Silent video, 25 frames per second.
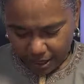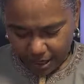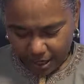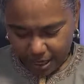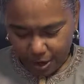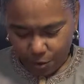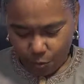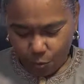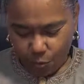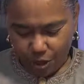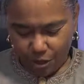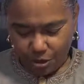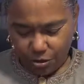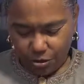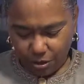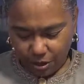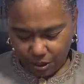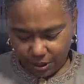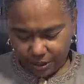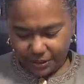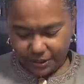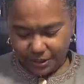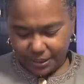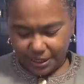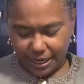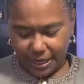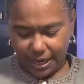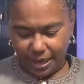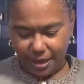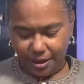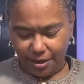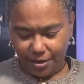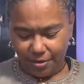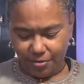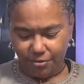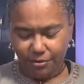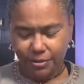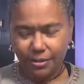And when you look
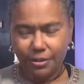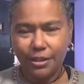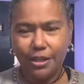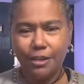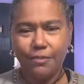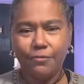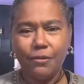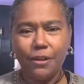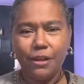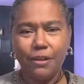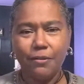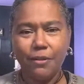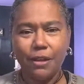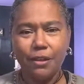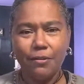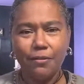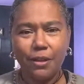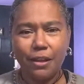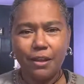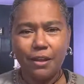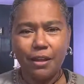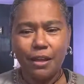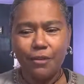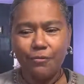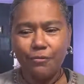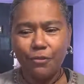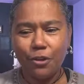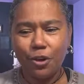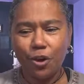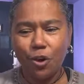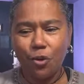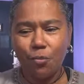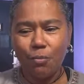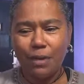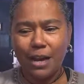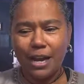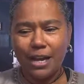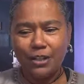down, if you
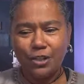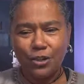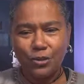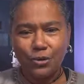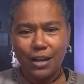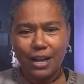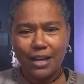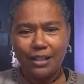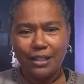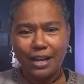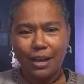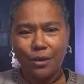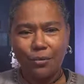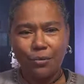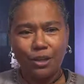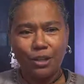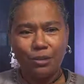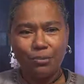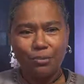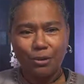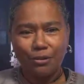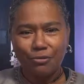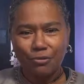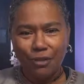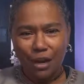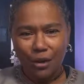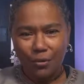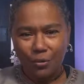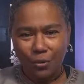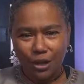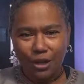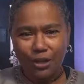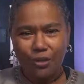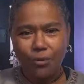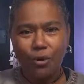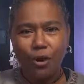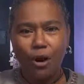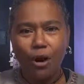don't mind, try that with me right where
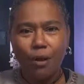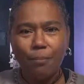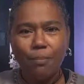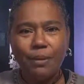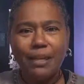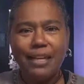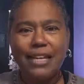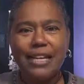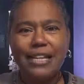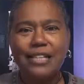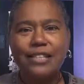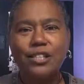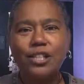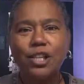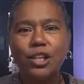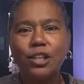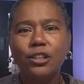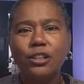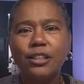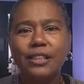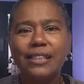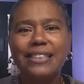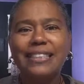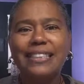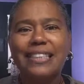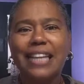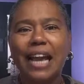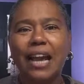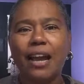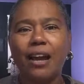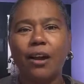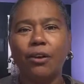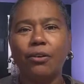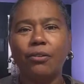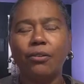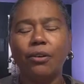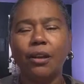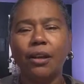you are. Begin to look
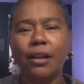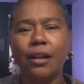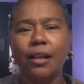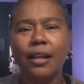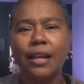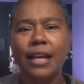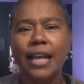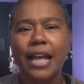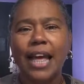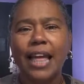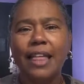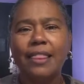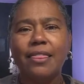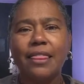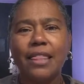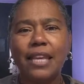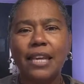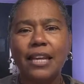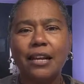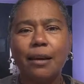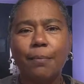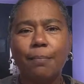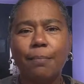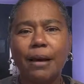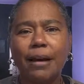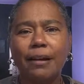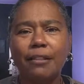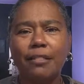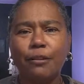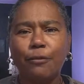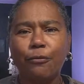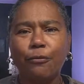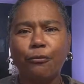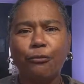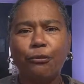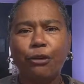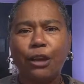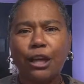down and think about the
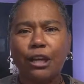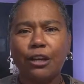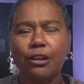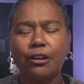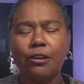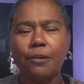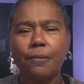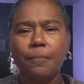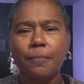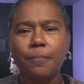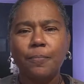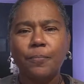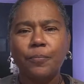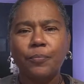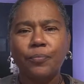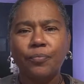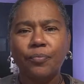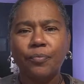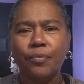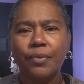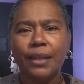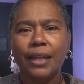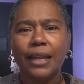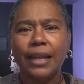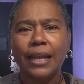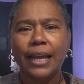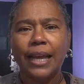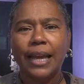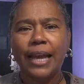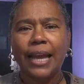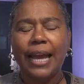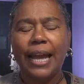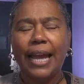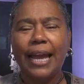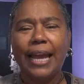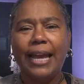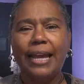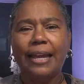fear.
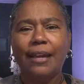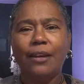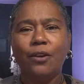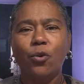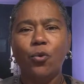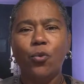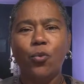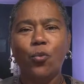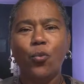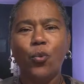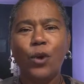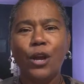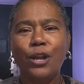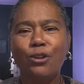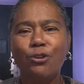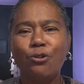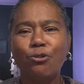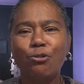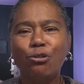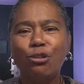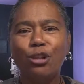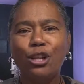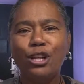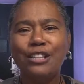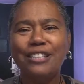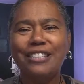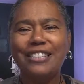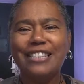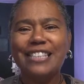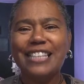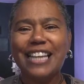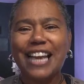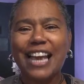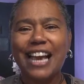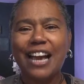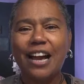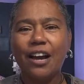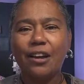And when you look
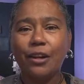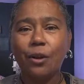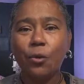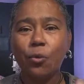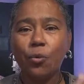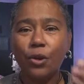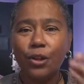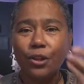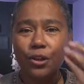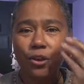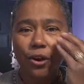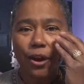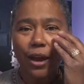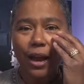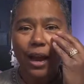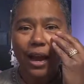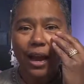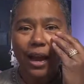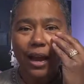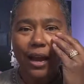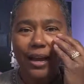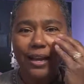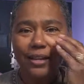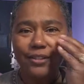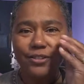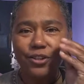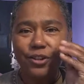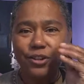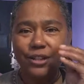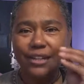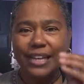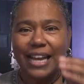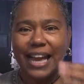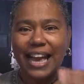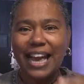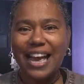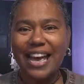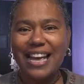down and when your eyes are
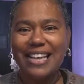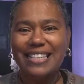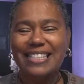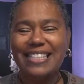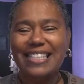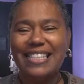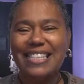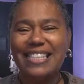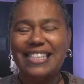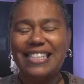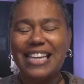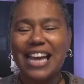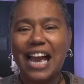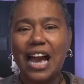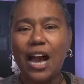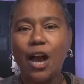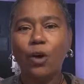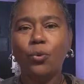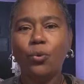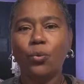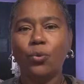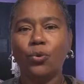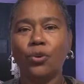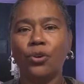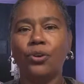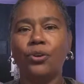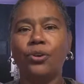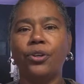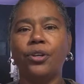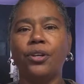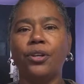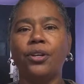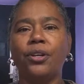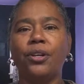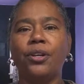cast downward,